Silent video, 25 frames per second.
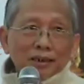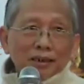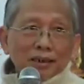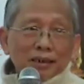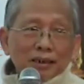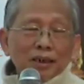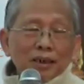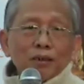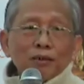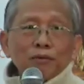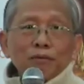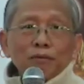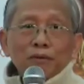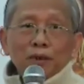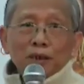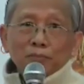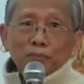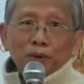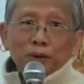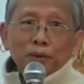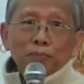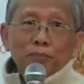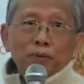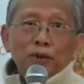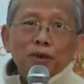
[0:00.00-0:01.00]

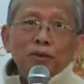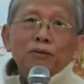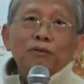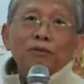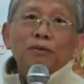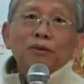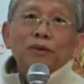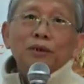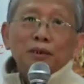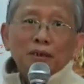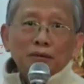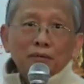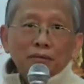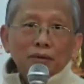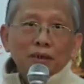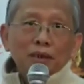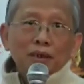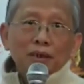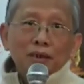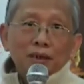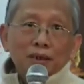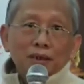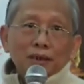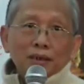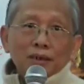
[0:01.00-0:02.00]
Deluded people do
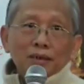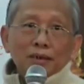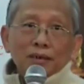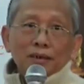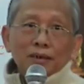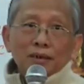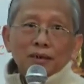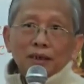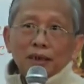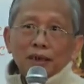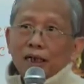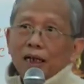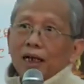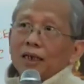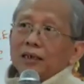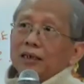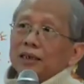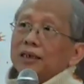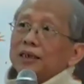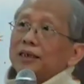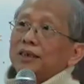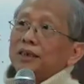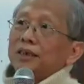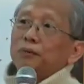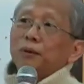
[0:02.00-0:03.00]
deluded things. They are
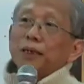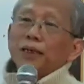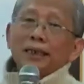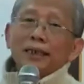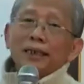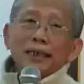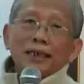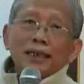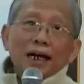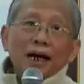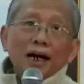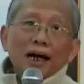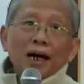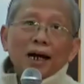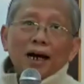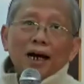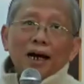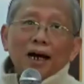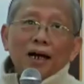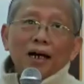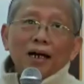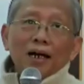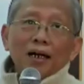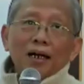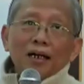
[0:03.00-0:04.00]
just the way they are.
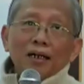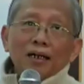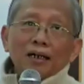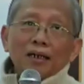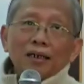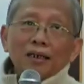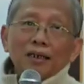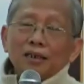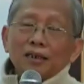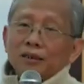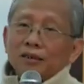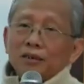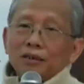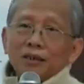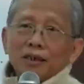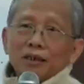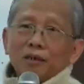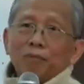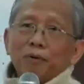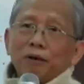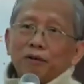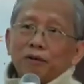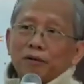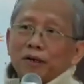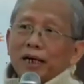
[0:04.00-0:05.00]
It's not
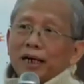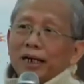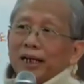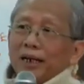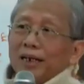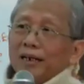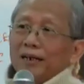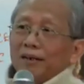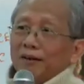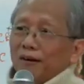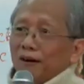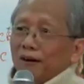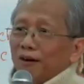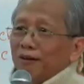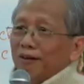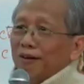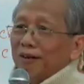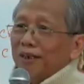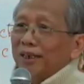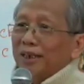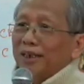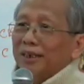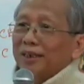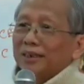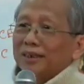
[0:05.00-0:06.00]
about right and
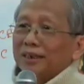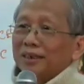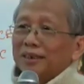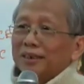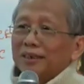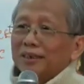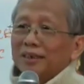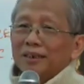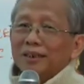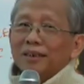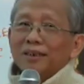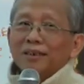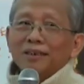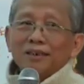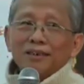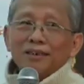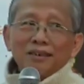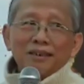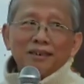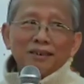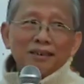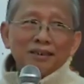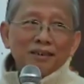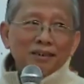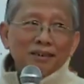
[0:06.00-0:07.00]
wrong, understand?
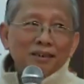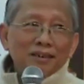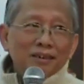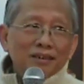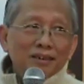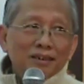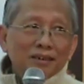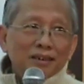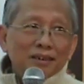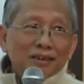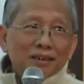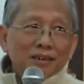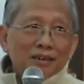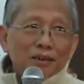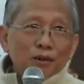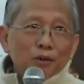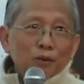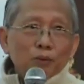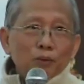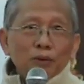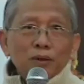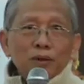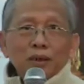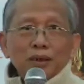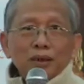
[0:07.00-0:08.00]
The
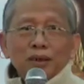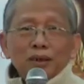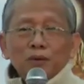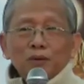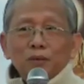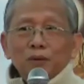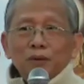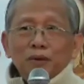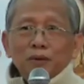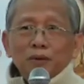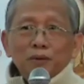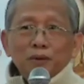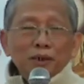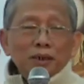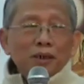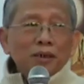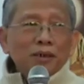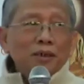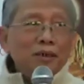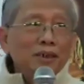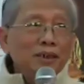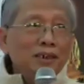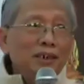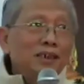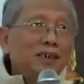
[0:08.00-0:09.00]
world is the world. We are
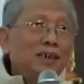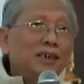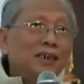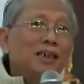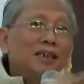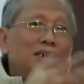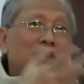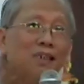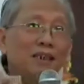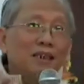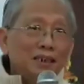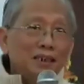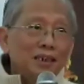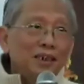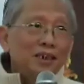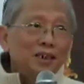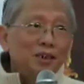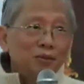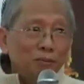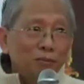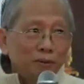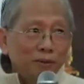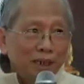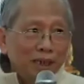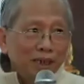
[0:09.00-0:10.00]
conditioned like that.
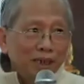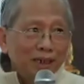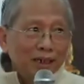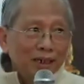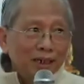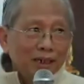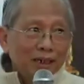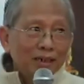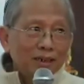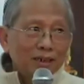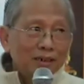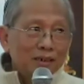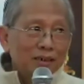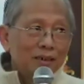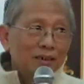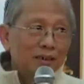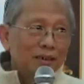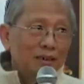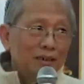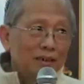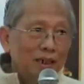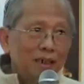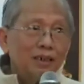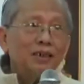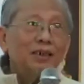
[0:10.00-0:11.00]
Things will be like that.
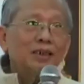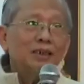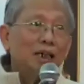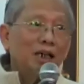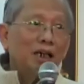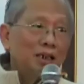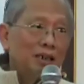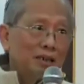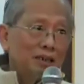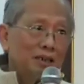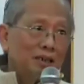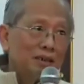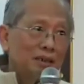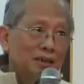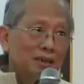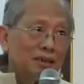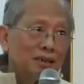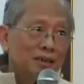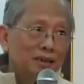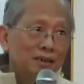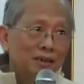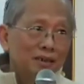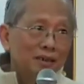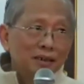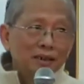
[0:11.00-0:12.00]
There is
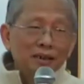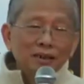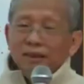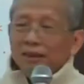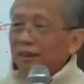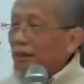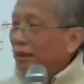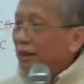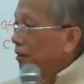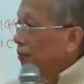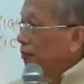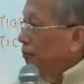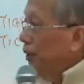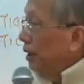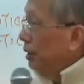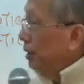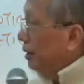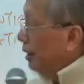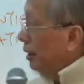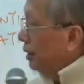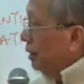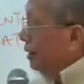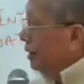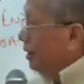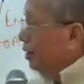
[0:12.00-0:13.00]
suchness. But
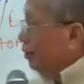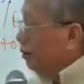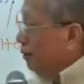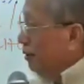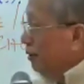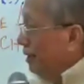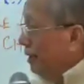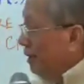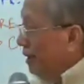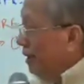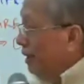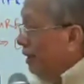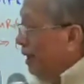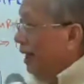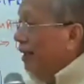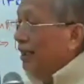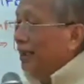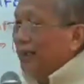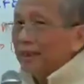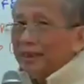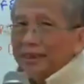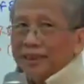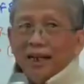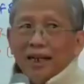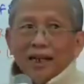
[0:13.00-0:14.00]
Shen Xiu doesn't
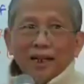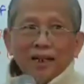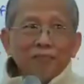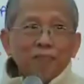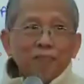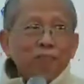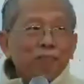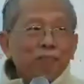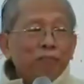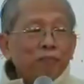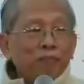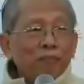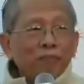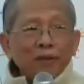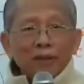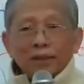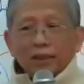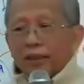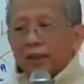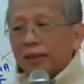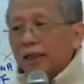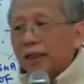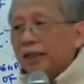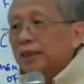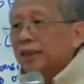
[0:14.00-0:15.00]
understand.
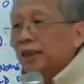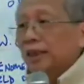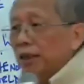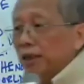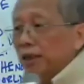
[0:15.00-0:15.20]
That's why